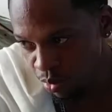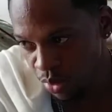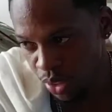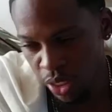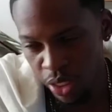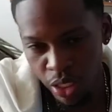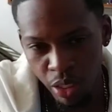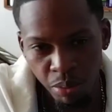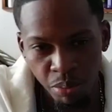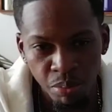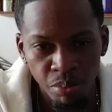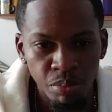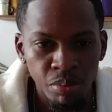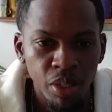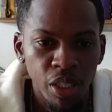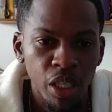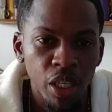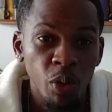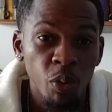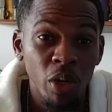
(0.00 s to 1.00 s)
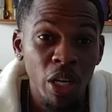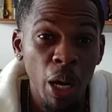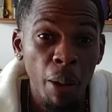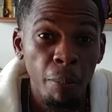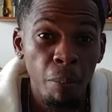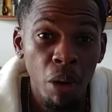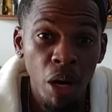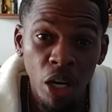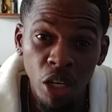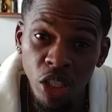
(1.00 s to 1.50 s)
When I
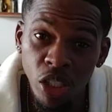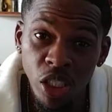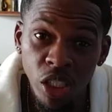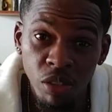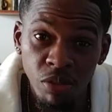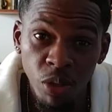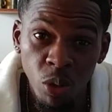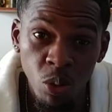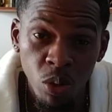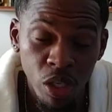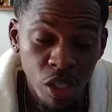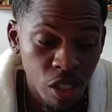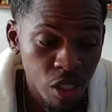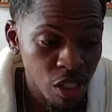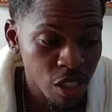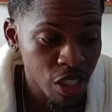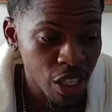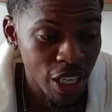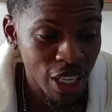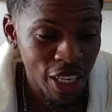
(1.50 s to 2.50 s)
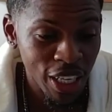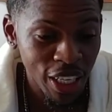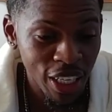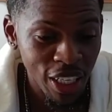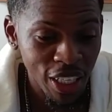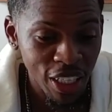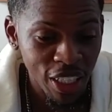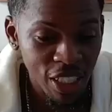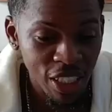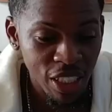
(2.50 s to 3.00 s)
bought the silver wheels,
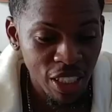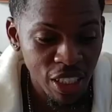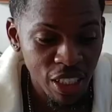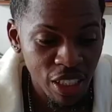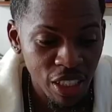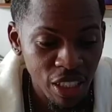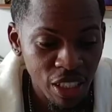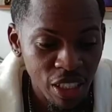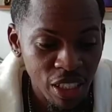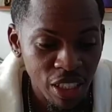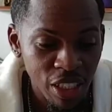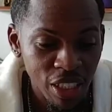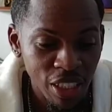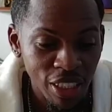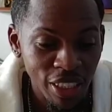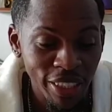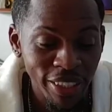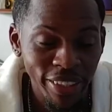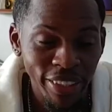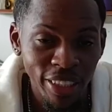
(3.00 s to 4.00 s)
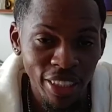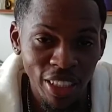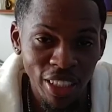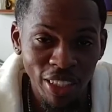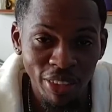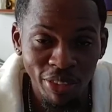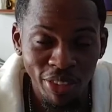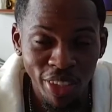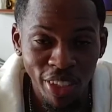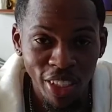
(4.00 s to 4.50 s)
I didn't
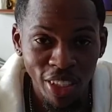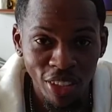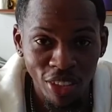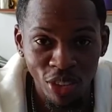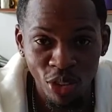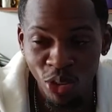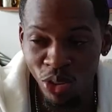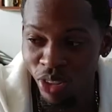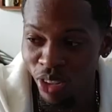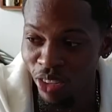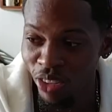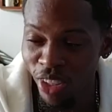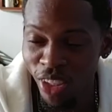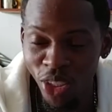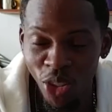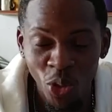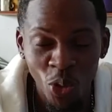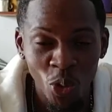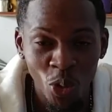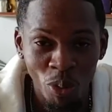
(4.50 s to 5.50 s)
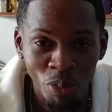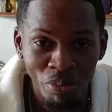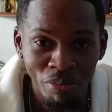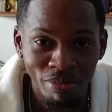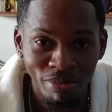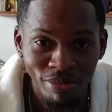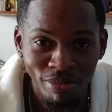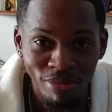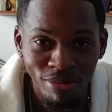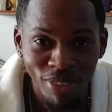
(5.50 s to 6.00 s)
even get to reach home
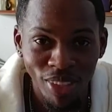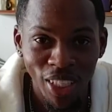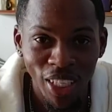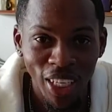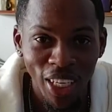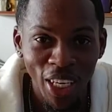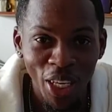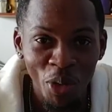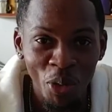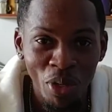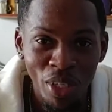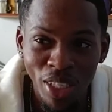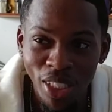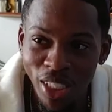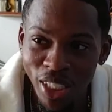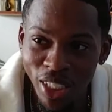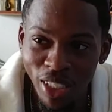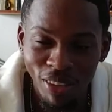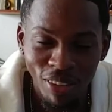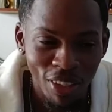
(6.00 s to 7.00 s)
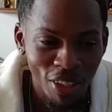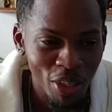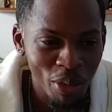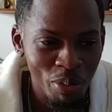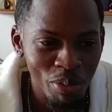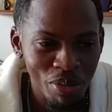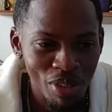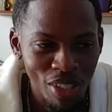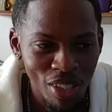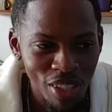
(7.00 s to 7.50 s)
with the silver
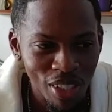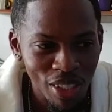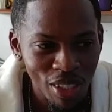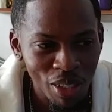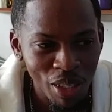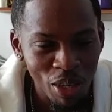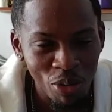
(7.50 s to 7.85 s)
rims.